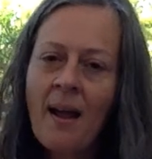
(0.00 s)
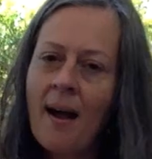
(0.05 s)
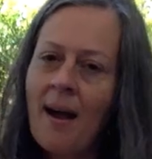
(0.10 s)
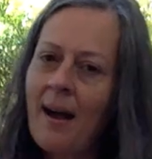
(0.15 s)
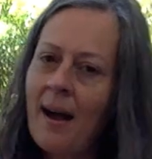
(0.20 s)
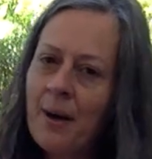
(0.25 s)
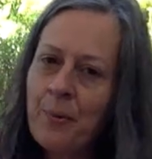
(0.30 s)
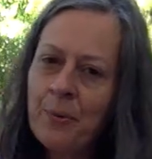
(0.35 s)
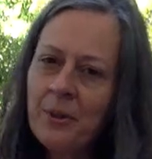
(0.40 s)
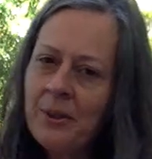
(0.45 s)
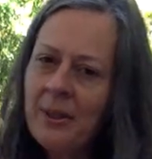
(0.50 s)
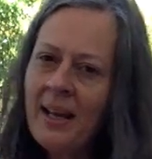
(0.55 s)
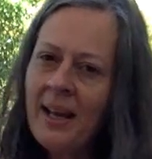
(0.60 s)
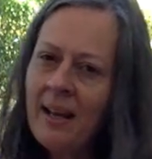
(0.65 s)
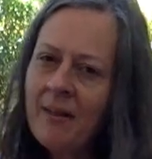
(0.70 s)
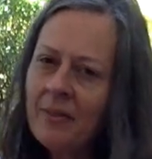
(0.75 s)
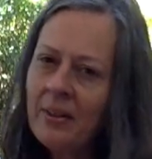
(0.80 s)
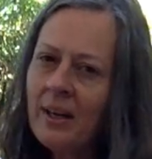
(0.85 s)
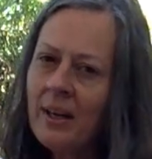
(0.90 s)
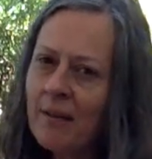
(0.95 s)
I really
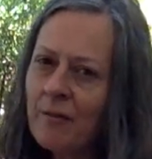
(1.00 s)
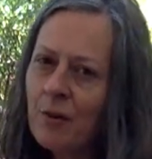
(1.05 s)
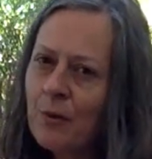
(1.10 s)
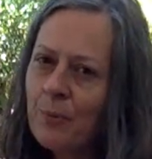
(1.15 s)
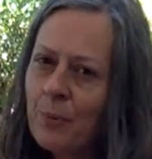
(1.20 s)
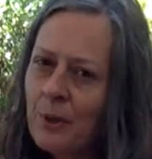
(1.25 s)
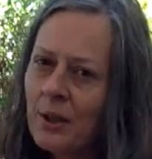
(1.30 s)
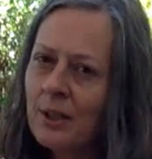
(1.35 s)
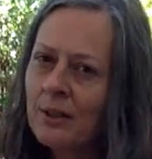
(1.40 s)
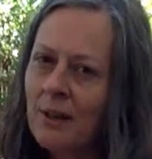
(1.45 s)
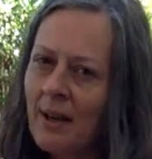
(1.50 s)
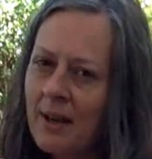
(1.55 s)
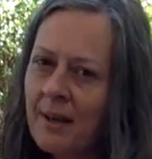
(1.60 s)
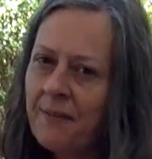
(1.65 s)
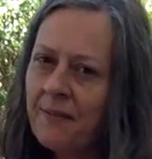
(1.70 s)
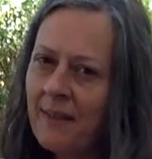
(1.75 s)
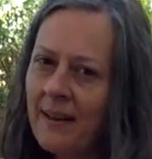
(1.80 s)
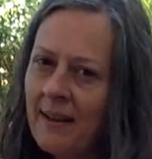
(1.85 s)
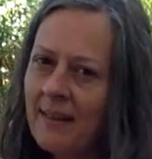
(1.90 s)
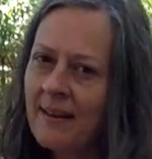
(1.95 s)
haven't ever put a lot of
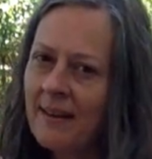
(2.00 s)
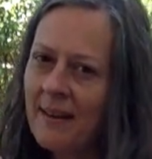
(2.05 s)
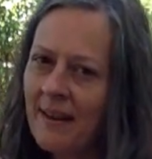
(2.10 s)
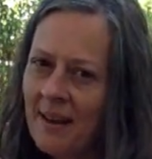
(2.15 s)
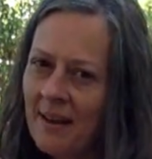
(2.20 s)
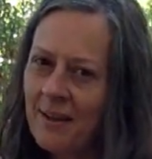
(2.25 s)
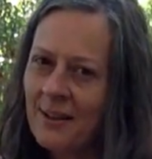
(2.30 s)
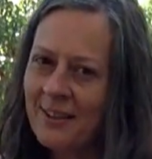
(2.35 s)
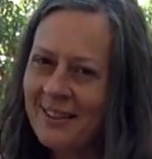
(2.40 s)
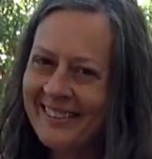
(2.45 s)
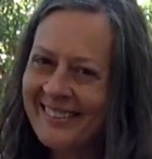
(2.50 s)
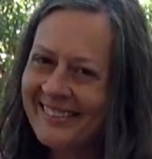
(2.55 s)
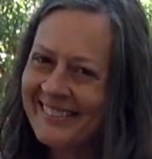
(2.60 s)
faith in hell